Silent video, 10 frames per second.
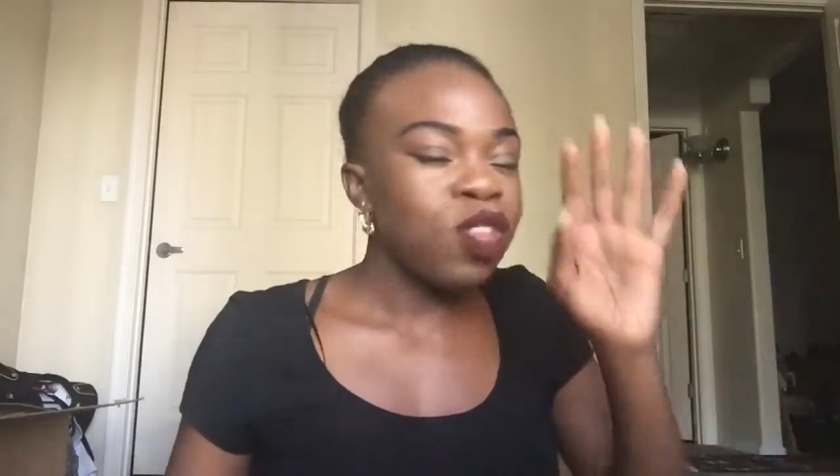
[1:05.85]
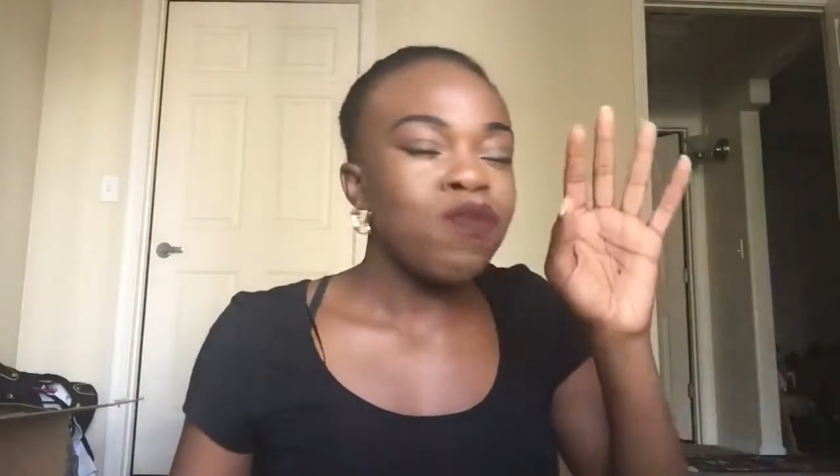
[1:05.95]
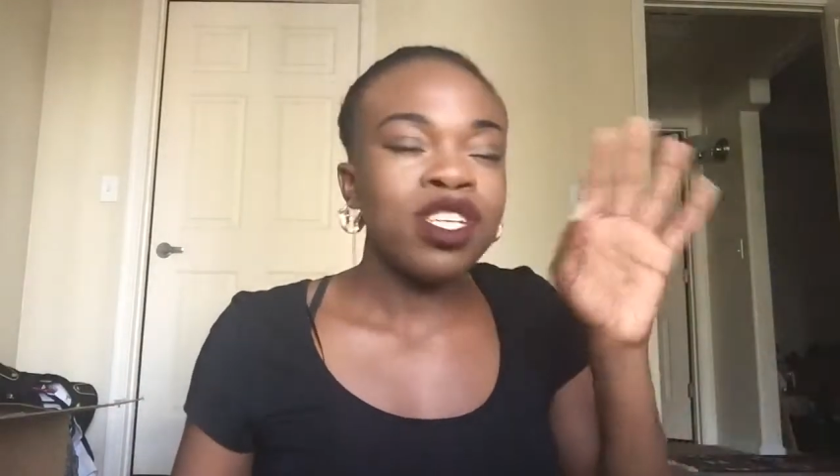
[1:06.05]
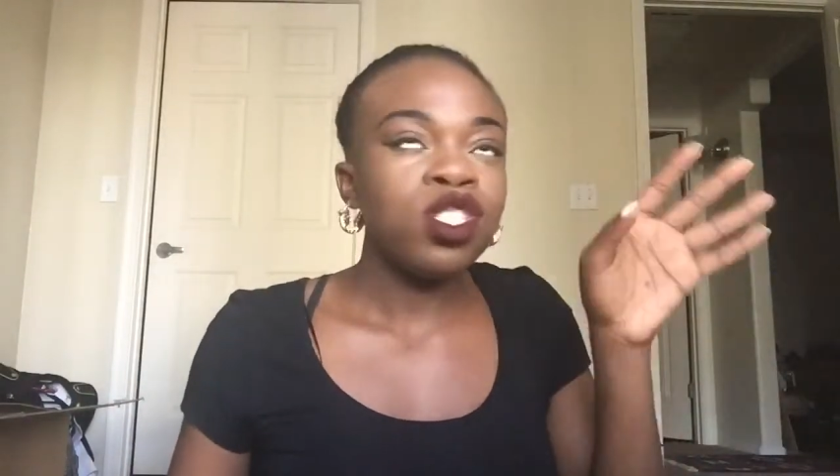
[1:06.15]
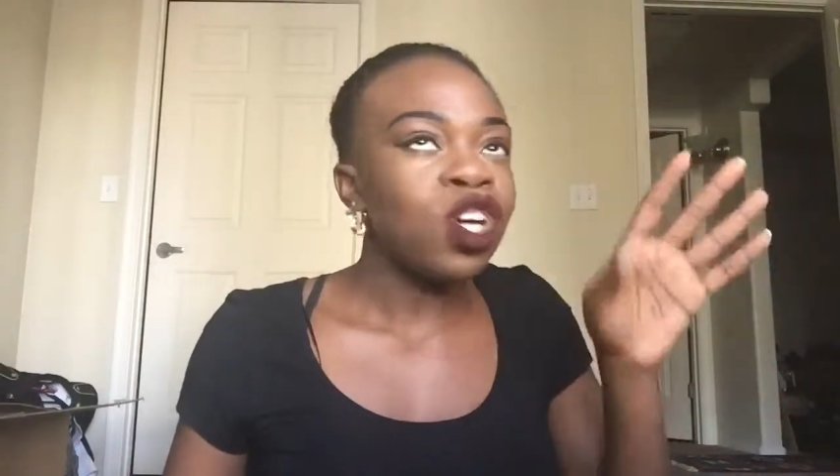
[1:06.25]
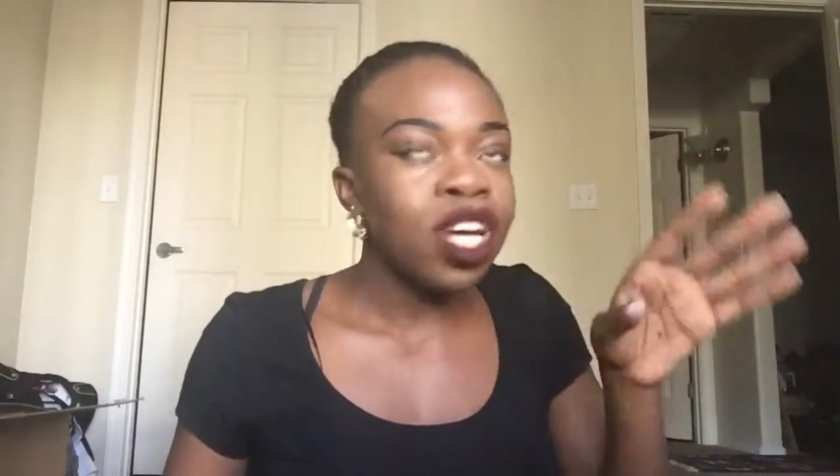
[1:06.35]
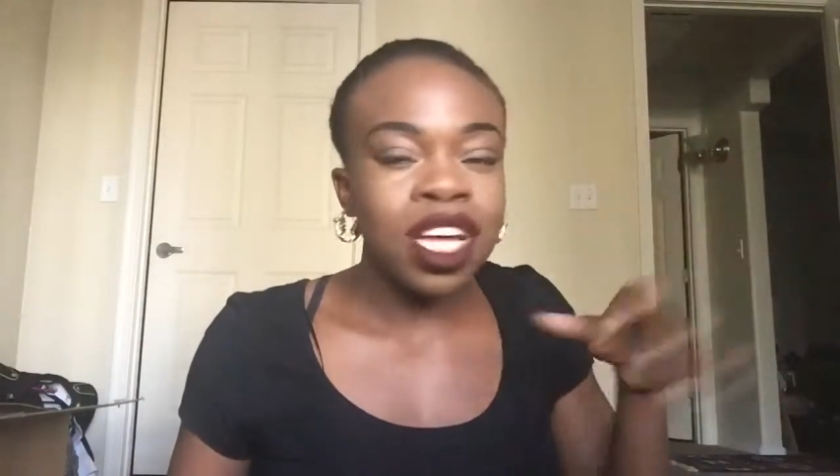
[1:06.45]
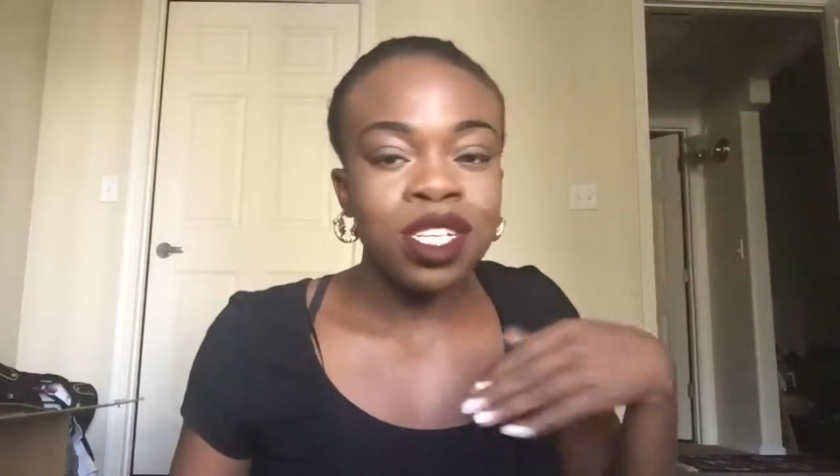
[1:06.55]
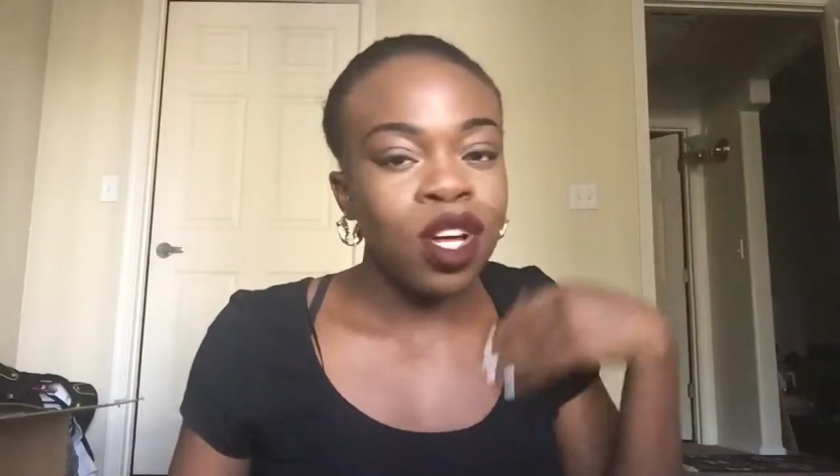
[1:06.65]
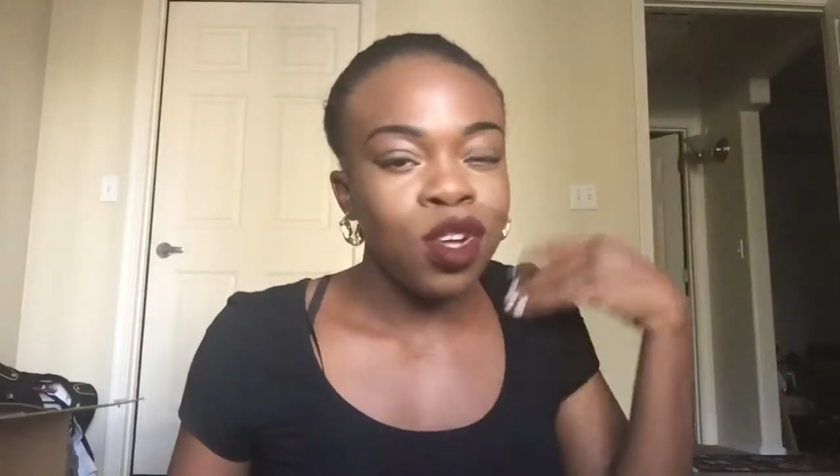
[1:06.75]
Too much
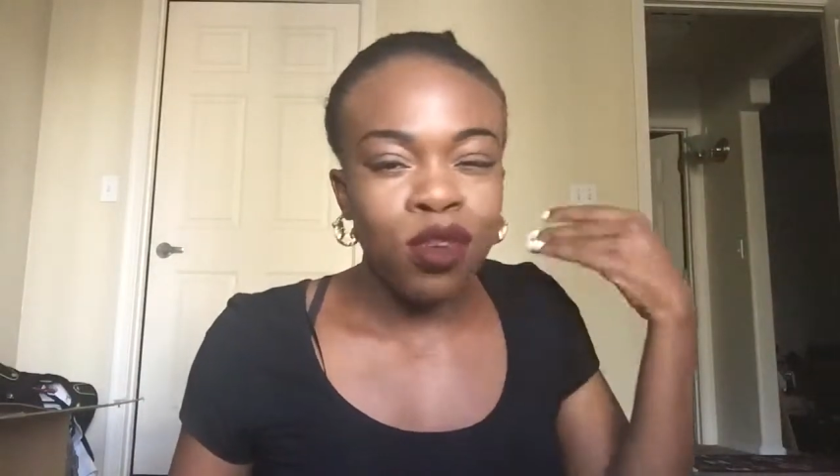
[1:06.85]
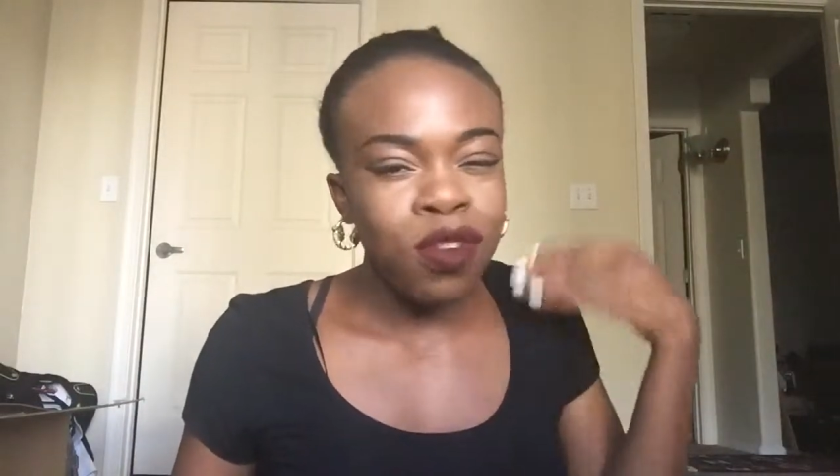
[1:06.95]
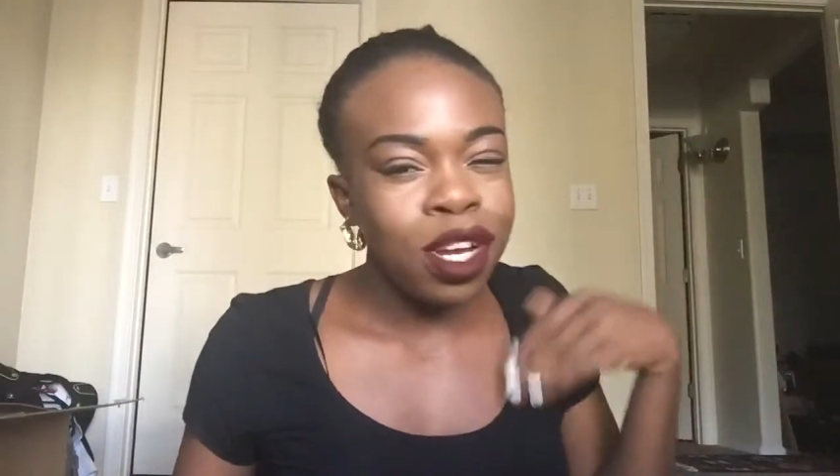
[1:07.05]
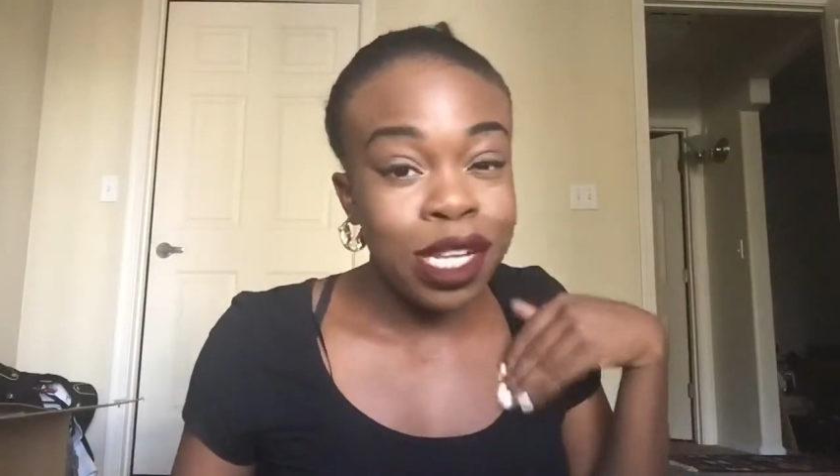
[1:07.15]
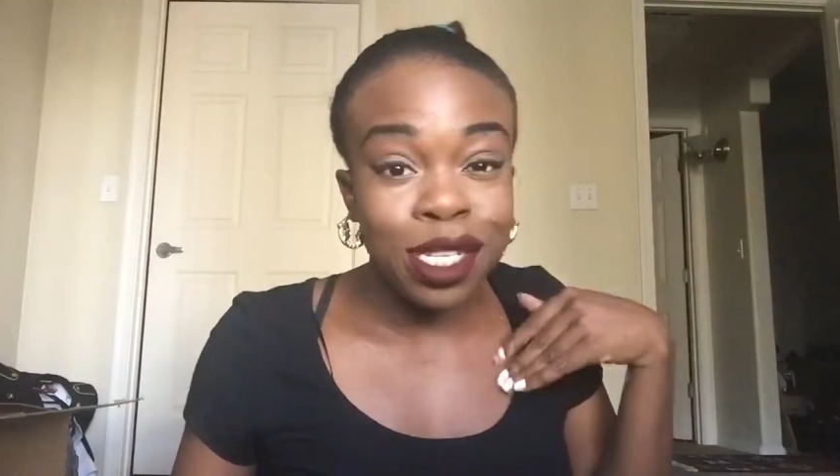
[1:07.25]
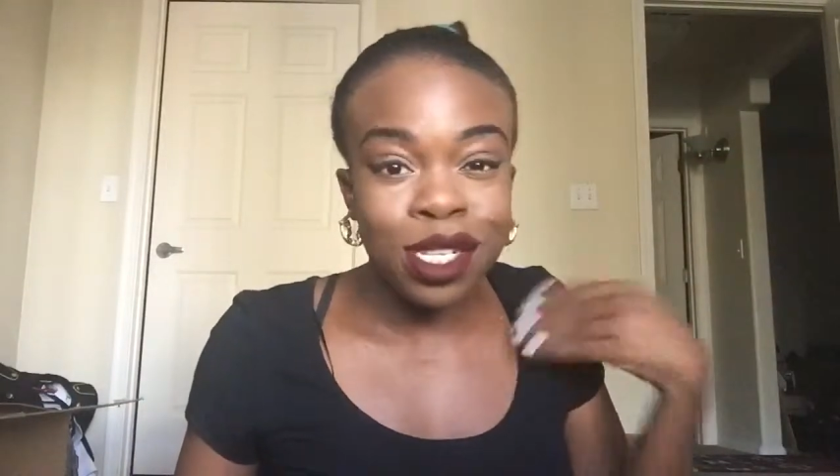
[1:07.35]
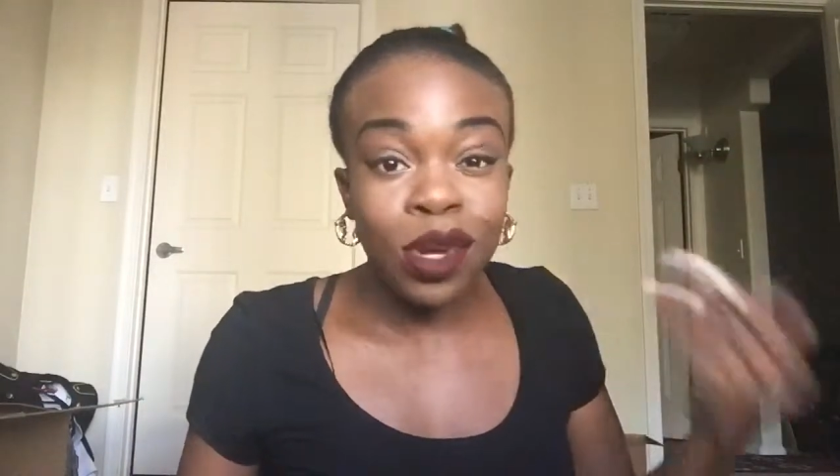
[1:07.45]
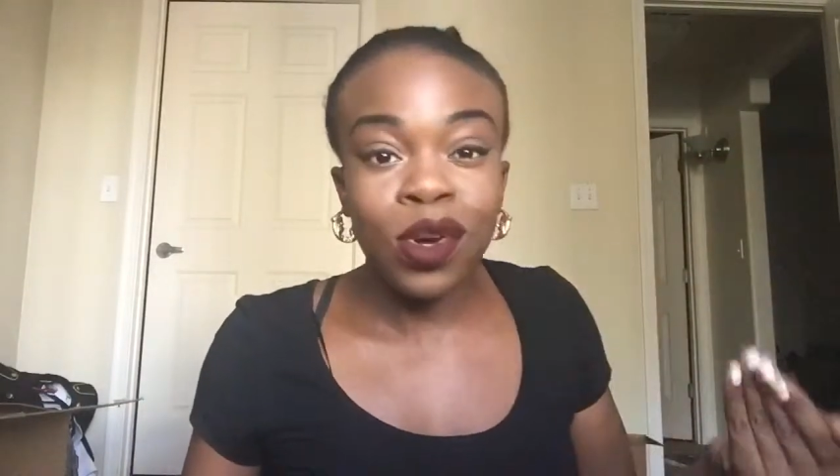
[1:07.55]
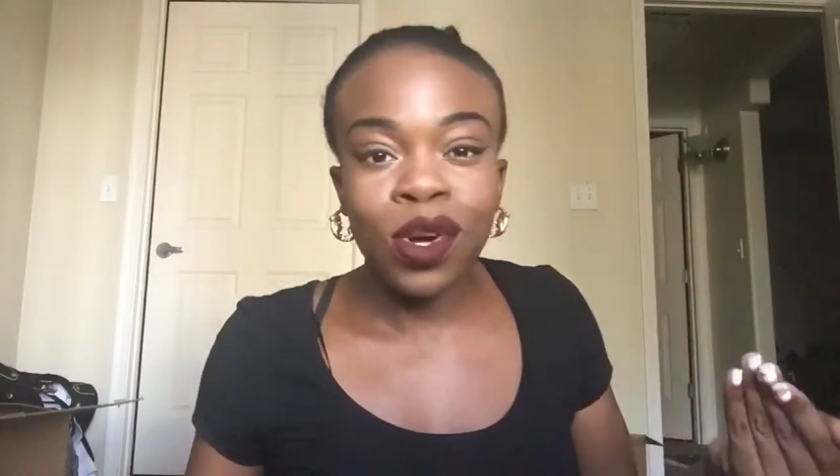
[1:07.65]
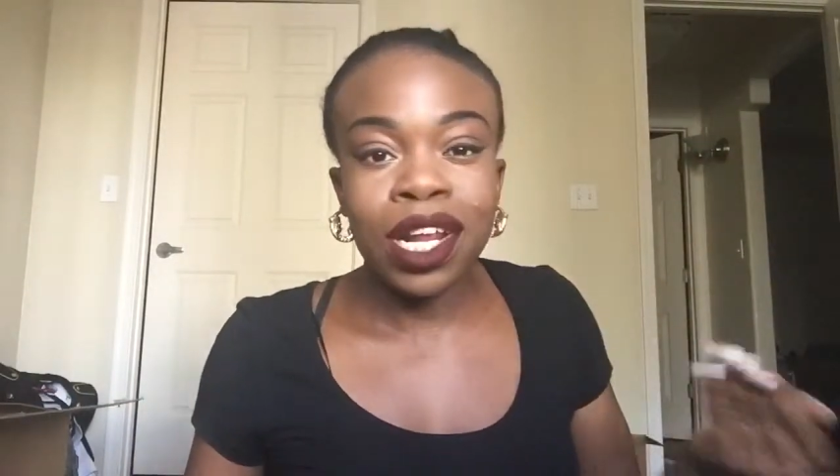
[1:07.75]
talking is not good for the
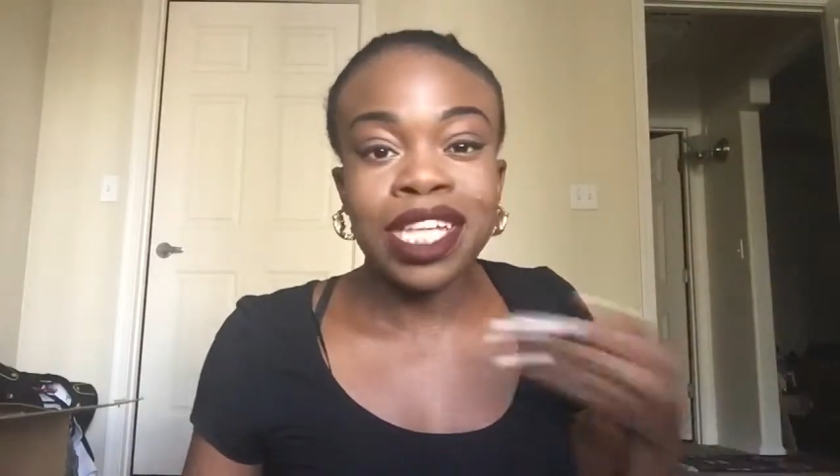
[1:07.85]
soul.